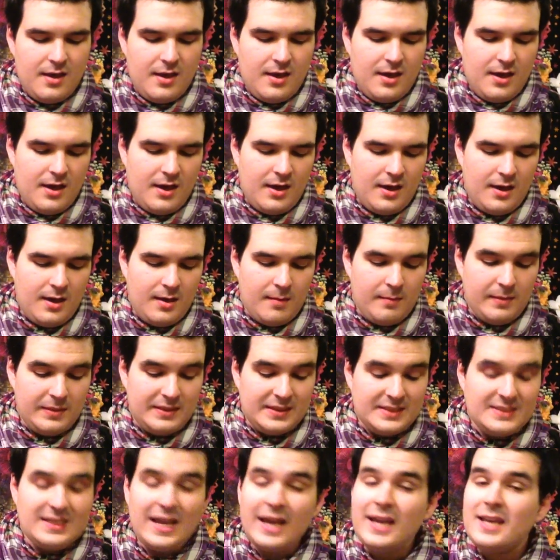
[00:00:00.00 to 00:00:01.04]
But the
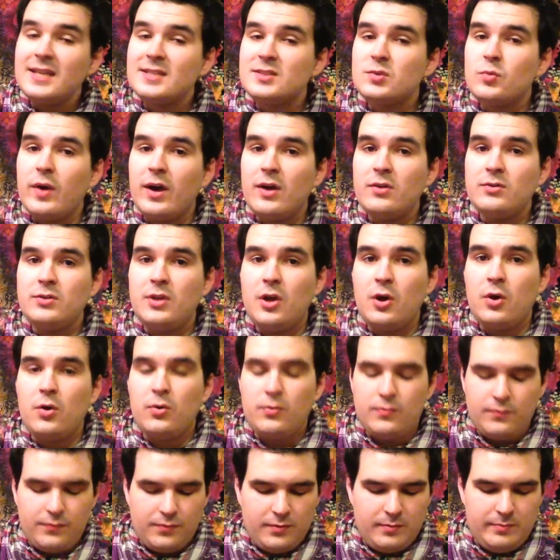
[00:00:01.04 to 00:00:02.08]
deck is well
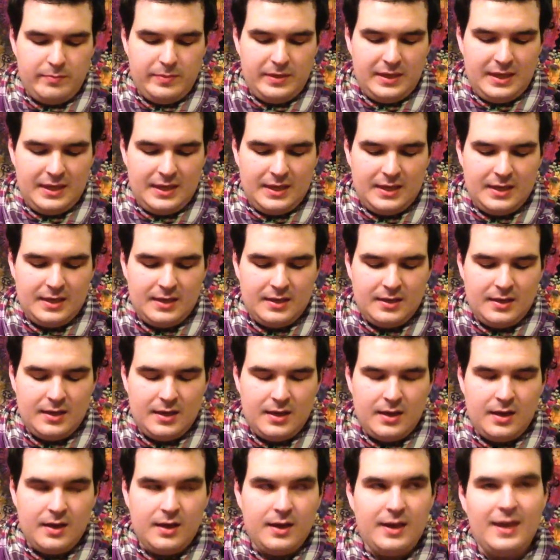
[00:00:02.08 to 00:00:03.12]
known for being
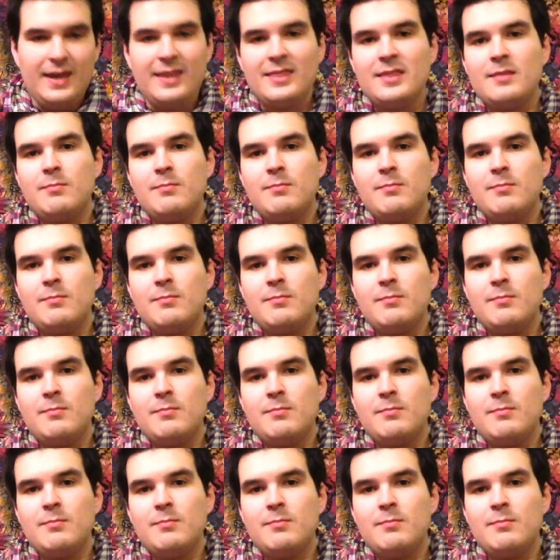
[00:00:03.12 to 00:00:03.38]
in